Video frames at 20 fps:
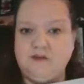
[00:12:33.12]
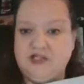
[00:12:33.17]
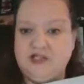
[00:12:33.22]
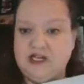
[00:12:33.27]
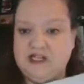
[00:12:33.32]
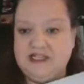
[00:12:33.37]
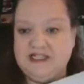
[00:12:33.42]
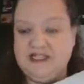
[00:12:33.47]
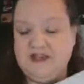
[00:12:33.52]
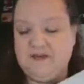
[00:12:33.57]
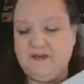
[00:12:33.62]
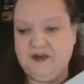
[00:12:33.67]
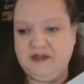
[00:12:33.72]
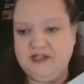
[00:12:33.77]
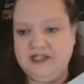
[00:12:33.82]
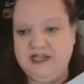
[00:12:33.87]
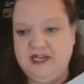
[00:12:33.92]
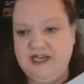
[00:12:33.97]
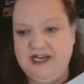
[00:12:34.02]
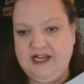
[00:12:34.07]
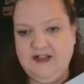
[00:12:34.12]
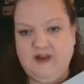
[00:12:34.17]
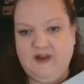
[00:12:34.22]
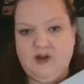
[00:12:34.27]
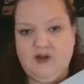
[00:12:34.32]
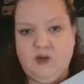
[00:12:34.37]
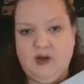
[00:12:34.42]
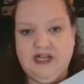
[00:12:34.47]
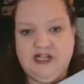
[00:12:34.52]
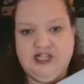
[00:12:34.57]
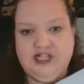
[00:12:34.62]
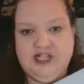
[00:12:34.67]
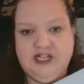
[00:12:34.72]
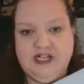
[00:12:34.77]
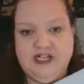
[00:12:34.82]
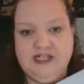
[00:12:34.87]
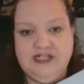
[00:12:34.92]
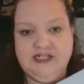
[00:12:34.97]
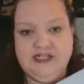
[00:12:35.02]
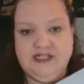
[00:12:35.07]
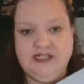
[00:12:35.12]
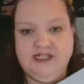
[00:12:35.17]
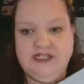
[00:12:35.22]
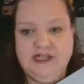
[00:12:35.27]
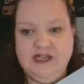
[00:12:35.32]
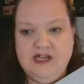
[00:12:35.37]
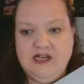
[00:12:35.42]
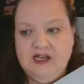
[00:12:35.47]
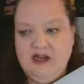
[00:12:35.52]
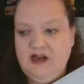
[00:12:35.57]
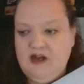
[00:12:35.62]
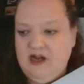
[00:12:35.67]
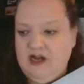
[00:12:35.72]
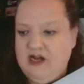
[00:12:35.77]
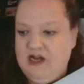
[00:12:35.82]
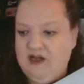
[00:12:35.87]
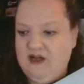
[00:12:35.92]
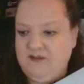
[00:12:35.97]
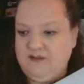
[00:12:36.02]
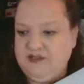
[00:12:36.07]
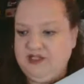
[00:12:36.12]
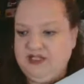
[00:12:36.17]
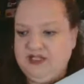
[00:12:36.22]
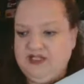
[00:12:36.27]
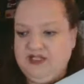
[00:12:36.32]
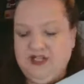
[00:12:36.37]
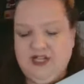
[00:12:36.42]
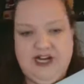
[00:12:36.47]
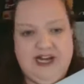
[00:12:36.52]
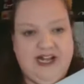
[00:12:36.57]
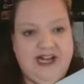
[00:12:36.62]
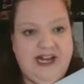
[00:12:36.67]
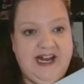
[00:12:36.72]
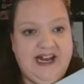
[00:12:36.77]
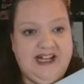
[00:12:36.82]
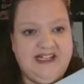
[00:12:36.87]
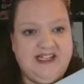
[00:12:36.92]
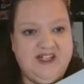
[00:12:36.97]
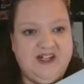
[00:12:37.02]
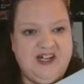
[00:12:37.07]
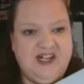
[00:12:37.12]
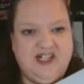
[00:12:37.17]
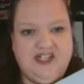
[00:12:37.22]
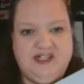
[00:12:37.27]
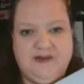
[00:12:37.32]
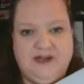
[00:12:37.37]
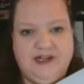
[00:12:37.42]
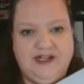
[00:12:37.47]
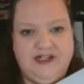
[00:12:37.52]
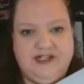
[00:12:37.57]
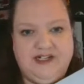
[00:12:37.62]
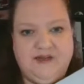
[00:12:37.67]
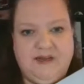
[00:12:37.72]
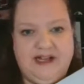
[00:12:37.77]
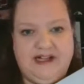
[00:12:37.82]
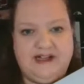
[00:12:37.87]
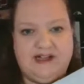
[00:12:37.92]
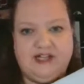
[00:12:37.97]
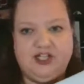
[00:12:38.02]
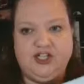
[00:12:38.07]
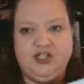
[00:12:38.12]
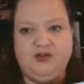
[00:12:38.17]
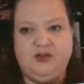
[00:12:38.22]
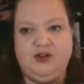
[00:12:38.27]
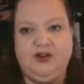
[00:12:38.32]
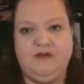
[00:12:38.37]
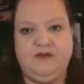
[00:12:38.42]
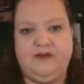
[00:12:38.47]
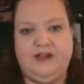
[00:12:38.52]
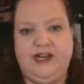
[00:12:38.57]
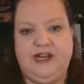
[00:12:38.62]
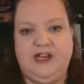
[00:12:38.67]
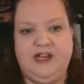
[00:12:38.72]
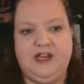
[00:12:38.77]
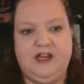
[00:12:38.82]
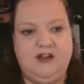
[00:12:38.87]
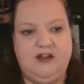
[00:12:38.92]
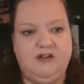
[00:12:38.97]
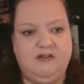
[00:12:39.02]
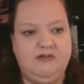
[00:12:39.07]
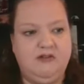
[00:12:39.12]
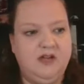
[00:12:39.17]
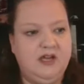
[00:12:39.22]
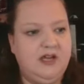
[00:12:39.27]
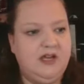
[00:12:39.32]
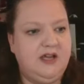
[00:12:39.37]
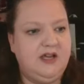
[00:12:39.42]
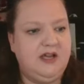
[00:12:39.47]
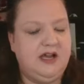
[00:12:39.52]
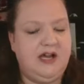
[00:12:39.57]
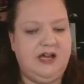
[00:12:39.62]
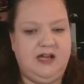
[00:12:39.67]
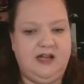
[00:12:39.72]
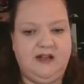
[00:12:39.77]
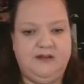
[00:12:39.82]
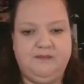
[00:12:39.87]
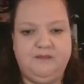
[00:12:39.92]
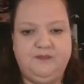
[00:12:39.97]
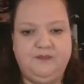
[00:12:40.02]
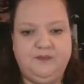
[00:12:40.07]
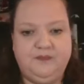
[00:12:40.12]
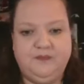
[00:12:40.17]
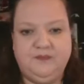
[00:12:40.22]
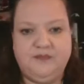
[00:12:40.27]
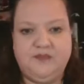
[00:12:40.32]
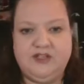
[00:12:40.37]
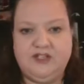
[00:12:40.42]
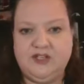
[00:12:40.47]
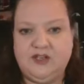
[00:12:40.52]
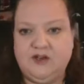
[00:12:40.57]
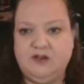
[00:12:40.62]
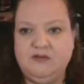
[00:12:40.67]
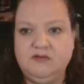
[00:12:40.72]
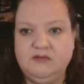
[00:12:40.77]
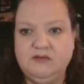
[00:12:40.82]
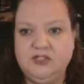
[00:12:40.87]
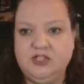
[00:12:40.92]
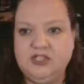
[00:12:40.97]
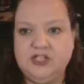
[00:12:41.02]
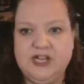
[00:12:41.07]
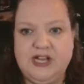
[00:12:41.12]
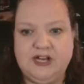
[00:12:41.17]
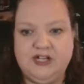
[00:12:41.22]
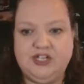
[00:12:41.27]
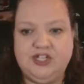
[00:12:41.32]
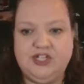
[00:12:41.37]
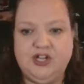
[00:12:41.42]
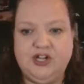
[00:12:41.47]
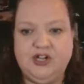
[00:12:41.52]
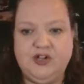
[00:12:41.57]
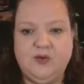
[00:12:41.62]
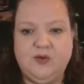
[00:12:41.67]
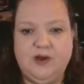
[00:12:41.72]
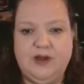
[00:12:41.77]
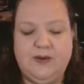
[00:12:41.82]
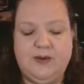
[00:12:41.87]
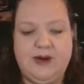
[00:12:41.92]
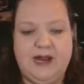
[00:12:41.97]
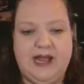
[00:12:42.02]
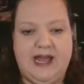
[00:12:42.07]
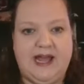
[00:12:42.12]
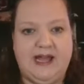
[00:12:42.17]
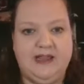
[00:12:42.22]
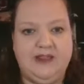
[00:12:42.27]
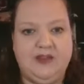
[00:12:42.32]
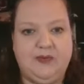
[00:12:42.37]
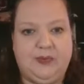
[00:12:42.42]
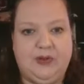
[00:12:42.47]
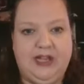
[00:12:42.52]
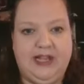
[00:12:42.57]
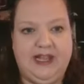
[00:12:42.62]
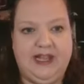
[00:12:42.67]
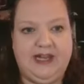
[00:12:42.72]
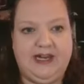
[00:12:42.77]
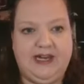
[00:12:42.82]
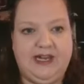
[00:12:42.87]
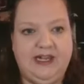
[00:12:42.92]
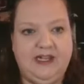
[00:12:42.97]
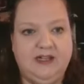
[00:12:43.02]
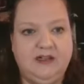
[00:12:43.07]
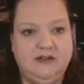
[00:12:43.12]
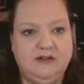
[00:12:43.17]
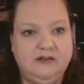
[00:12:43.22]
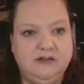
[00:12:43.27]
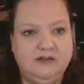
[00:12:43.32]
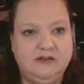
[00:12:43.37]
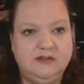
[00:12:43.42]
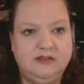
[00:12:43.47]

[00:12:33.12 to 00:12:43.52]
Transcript: Trying to see if there's any other questions so that I can answer. I just wanted to make this short video. So kind of show you where we're at in the planning.